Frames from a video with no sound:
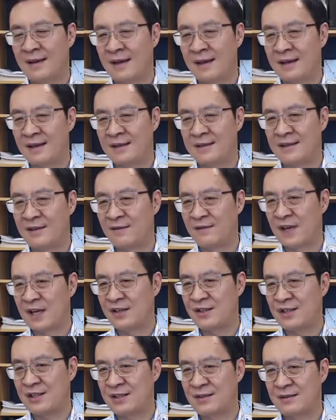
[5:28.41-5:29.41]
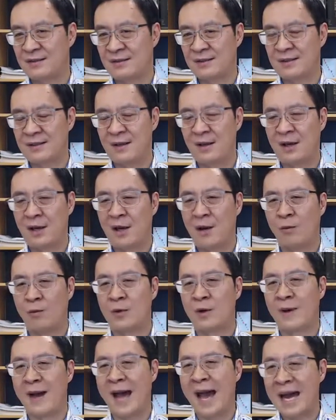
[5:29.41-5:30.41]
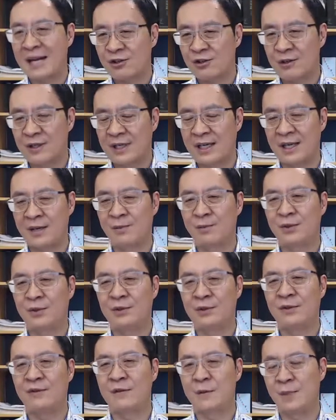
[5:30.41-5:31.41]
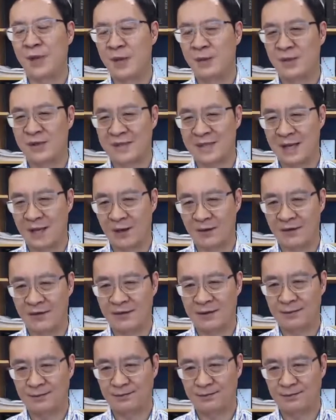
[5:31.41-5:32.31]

interventions will actually improve people's health.